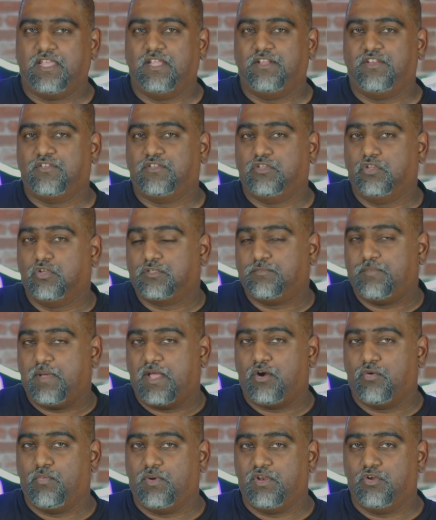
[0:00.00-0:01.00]
it just looks
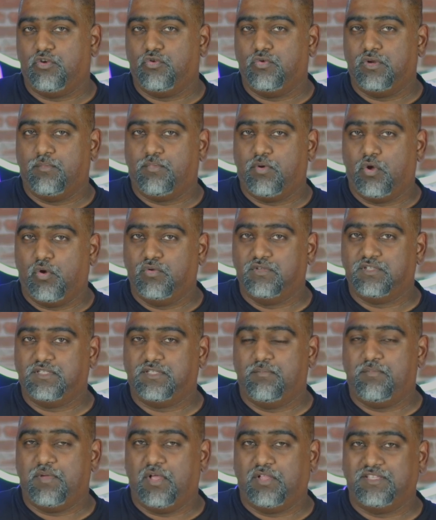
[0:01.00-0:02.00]
better when you're doing a pose that
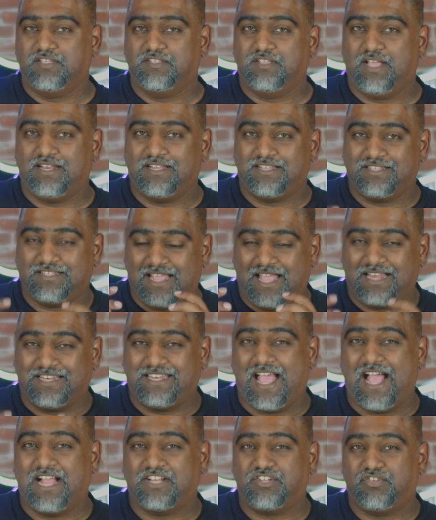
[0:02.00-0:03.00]
the belt is not
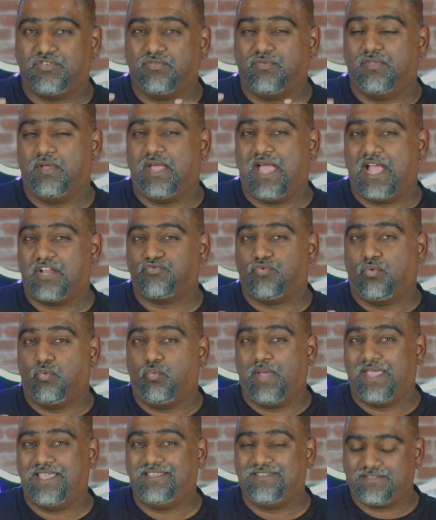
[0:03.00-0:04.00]
attached to the actual
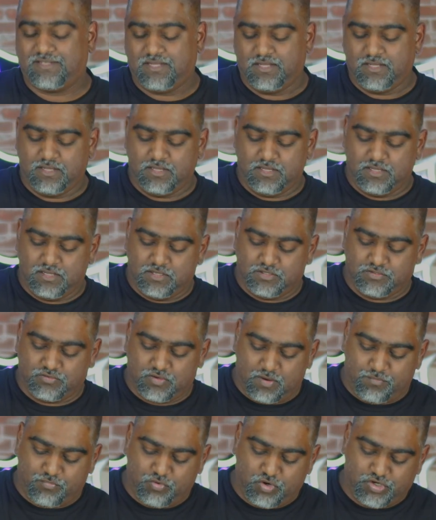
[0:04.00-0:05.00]
waist. So
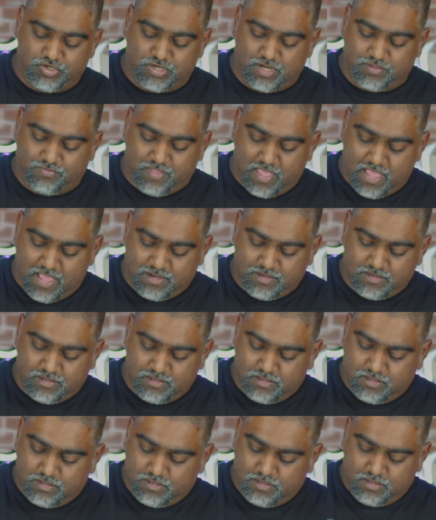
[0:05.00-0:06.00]
I appreciate that.
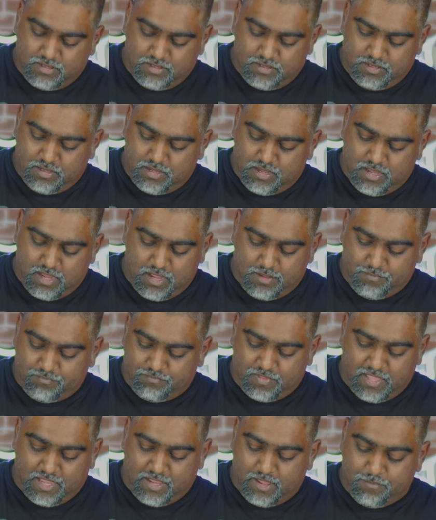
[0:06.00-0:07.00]

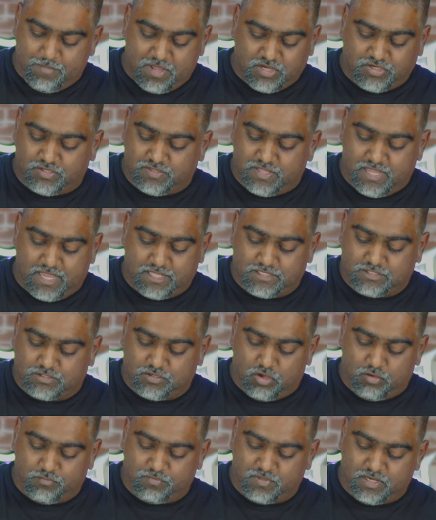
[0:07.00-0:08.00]
Like I mentioned, the head
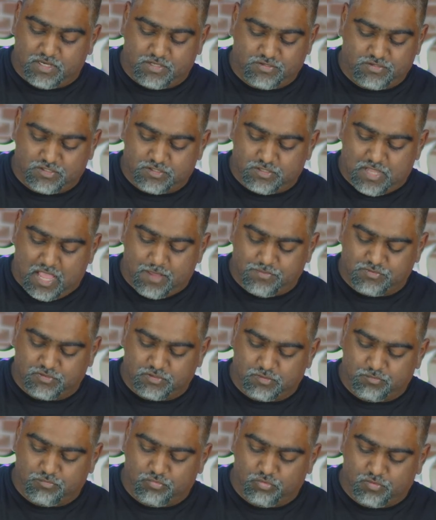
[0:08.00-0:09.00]
sculpt, it is just
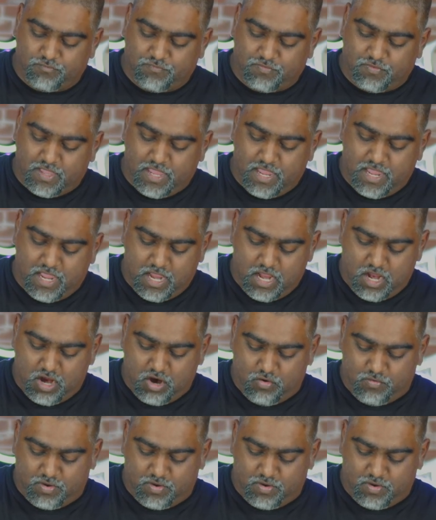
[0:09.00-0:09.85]
absolutely beautiful. The hair